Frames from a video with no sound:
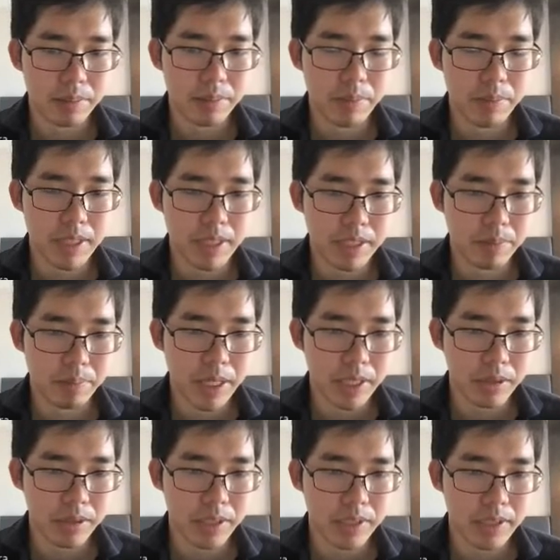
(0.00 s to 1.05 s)
this
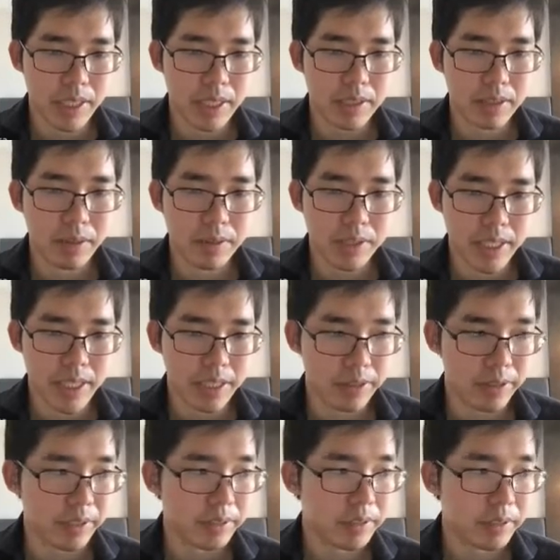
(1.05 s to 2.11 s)
matrix is
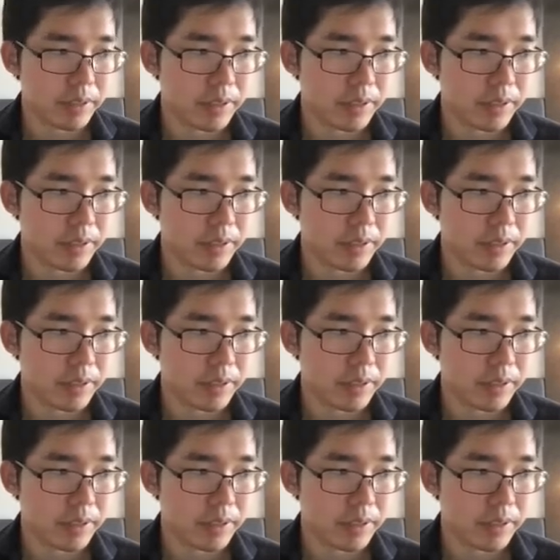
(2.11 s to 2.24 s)
non-singular.